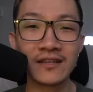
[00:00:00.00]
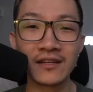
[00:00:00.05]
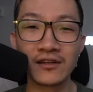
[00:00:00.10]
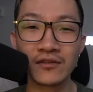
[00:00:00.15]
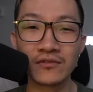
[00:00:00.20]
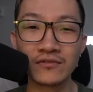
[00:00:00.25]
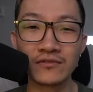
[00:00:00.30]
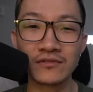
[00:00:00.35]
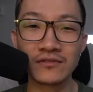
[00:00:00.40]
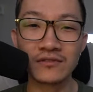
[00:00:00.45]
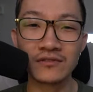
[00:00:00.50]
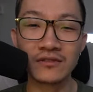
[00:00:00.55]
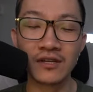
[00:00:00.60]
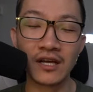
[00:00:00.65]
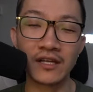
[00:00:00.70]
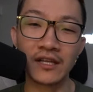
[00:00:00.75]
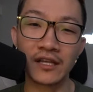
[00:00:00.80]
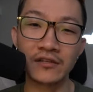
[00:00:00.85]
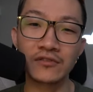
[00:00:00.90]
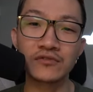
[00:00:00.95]
they don't, yeah,
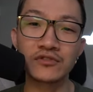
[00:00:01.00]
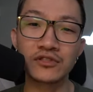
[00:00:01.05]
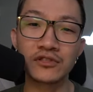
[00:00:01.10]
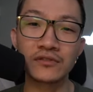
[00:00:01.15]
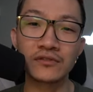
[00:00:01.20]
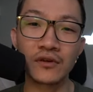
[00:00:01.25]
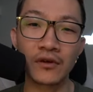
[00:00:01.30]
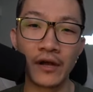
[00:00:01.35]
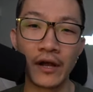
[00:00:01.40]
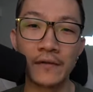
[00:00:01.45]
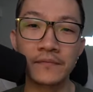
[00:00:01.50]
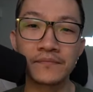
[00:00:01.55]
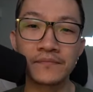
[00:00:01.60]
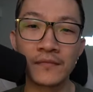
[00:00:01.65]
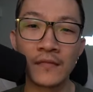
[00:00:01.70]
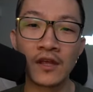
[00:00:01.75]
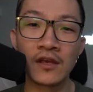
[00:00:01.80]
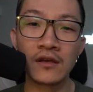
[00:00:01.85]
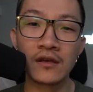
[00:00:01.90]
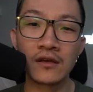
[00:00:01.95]
they do shield. Okay,
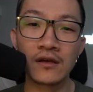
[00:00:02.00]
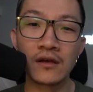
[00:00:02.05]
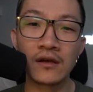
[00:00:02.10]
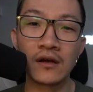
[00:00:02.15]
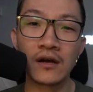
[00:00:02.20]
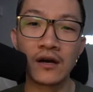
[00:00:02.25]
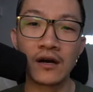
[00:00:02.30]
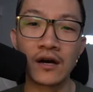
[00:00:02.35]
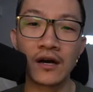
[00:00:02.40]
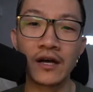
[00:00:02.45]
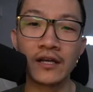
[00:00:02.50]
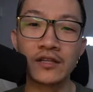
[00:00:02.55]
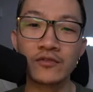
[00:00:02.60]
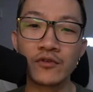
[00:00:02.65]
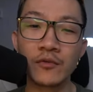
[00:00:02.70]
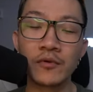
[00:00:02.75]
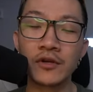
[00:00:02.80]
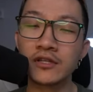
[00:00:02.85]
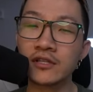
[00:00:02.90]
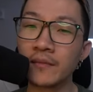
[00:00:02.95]
and then we
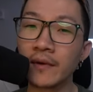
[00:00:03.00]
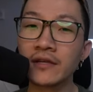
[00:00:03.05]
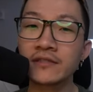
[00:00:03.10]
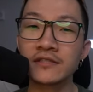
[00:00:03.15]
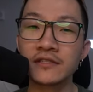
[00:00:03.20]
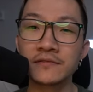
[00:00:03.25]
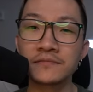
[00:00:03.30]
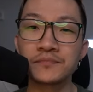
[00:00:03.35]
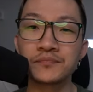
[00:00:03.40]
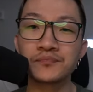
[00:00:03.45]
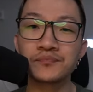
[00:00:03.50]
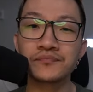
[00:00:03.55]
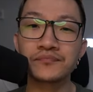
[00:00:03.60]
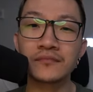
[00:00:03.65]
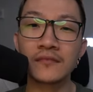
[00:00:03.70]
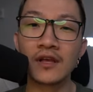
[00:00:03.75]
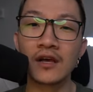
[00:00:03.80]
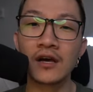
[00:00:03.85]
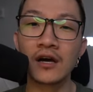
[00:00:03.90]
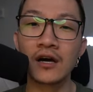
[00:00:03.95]
bring the Mantine.
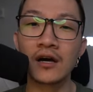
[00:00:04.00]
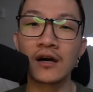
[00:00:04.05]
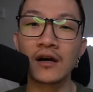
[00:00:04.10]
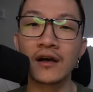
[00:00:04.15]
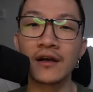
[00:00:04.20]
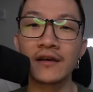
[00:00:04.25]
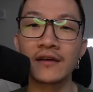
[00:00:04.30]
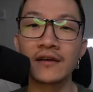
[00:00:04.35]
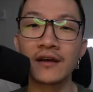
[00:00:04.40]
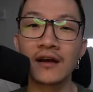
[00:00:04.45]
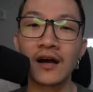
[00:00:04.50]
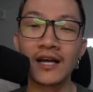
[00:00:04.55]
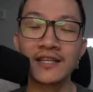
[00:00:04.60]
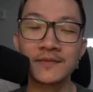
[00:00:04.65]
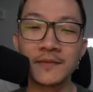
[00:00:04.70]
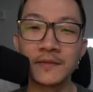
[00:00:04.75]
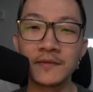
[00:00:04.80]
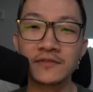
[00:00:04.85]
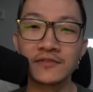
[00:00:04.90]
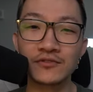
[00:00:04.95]
Ice
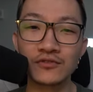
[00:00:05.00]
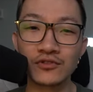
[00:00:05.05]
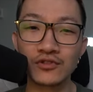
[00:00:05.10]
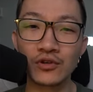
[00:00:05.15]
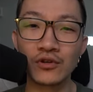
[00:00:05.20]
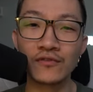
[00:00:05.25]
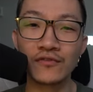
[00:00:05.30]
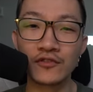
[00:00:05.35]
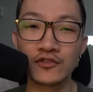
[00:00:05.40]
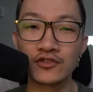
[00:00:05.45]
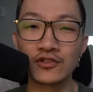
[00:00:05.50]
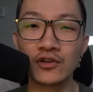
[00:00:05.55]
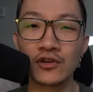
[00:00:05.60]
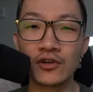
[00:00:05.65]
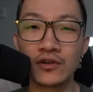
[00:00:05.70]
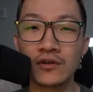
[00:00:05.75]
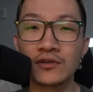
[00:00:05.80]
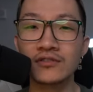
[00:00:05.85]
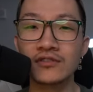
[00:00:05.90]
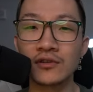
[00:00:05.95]
Beam is neutral for
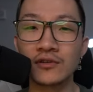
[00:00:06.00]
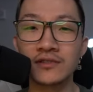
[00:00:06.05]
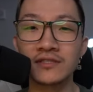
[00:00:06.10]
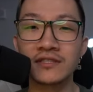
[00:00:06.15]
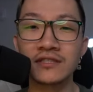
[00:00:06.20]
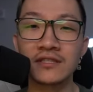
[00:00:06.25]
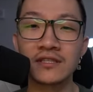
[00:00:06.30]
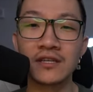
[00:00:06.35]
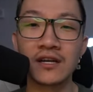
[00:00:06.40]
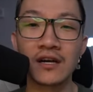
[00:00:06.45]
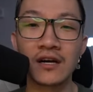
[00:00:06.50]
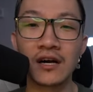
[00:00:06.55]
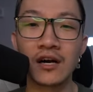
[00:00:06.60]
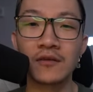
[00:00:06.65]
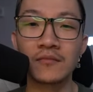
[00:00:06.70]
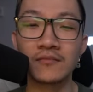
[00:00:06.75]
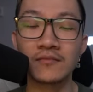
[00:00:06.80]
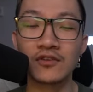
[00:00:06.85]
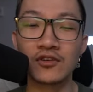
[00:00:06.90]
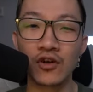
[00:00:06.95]
sure, so is
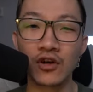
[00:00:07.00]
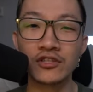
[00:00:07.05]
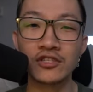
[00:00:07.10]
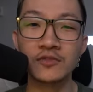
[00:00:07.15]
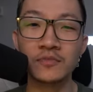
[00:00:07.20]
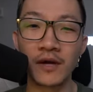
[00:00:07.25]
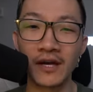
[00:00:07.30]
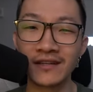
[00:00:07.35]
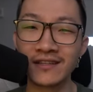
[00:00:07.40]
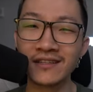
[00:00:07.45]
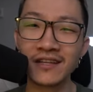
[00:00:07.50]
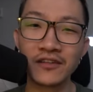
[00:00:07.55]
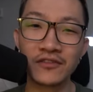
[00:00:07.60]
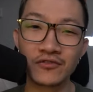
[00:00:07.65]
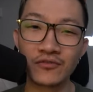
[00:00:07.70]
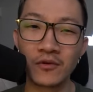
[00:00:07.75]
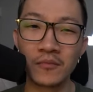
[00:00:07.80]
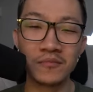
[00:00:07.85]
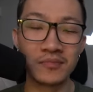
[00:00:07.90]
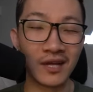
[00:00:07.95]
Crunch, but I think they
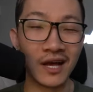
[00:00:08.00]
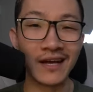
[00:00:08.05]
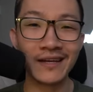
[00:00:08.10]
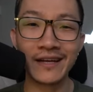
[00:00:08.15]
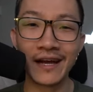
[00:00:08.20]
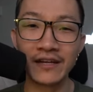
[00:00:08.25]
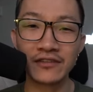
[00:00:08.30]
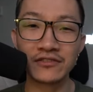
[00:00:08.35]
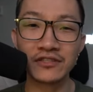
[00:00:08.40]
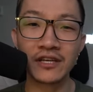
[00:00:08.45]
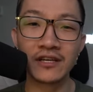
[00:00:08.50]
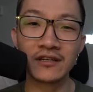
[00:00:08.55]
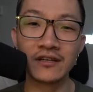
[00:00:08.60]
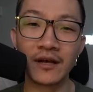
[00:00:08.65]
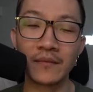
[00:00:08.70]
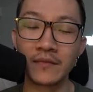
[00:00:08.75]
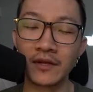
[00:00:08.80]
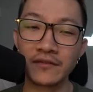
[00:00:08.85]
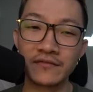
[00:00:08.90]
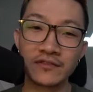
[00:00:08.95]
threw a blind Hydro Cannon.
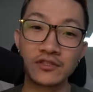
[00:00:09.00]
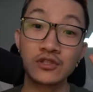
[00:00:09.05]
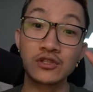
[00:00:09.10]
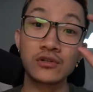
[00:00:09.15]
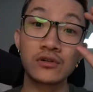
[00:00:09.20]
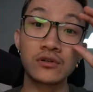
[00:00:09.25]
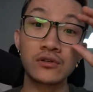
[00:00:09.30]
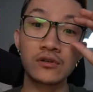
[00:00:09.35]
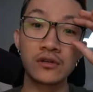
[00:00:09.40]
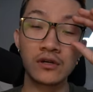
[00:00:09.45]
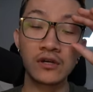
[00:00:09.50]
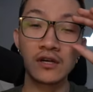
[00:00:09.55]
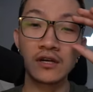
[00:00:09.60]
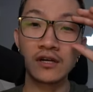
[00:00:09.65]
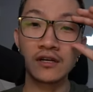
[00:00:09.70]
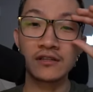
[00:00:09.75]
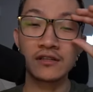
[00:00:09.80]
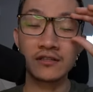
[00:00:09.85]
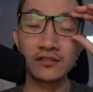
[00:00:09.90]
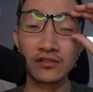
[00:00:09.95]
I'm not even sure.
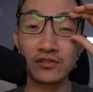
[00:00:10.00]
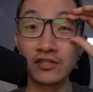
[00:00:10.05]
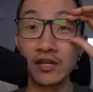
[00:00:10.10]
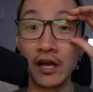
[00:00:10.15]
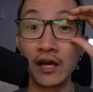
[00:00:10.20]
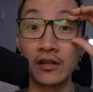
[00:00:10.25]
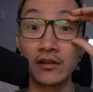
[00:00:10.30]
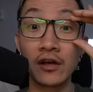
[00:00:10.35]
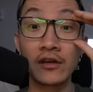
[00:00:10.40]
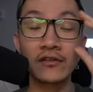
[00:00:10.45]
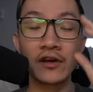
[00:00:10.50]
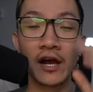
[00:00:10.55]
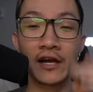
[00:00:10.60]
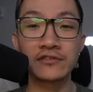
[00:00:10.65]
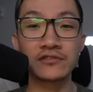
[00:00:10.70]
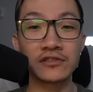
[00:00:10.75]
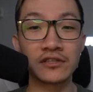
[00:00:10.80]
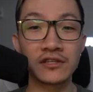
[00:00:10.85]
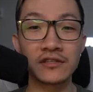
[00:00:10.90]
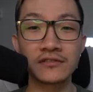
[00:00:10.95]
This looks like another
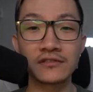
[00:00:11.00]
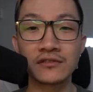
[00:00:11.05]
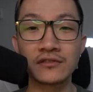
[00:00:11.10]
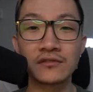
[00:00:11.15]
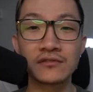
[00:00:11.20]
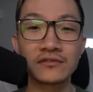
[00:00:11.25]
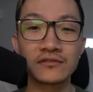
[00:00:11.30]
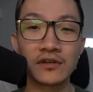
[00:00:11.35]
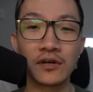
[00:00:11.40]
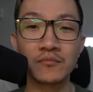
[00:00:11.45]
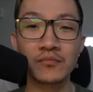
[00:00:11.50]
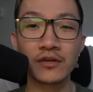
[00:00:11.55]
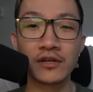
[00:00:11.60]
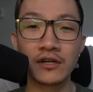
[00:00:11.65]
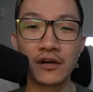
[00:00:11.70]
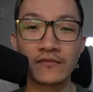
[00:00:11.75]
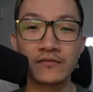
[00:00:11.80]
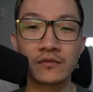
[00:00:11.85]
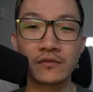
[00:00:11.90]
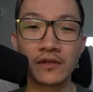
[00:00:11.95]
Hydro Cannon too, so I'm pretty
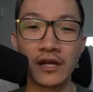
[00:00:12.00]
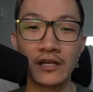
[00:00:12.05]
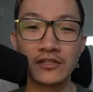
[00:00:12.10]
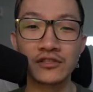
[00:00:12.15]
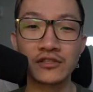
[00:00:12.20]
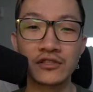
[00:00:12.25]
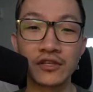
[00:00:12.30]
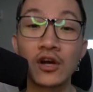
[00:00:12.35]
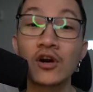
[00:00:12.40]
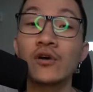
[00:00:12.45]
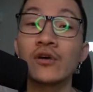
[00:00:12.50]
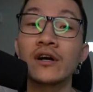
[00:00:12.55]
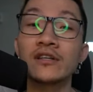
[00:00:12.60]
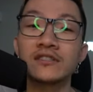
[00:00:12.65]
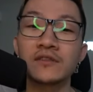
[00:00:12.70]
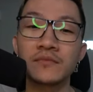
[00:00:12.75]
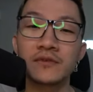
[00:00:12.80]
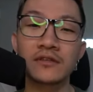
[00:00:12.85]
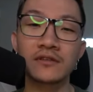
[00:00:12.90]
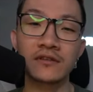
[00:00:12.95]
comfortable not shielding. Oh, it ends
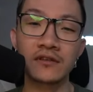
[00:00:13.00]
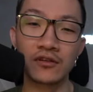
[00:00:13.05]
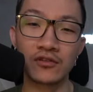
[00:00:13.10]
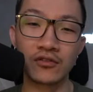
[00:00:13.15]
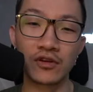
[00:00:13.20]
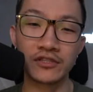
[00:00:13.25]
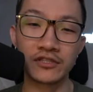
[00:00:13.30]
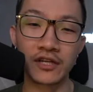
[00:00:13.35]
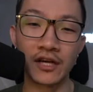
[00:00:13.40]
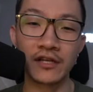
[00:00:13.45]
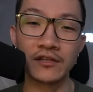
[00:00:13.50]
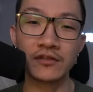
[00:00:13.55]
up being a Crunch. Yeah, I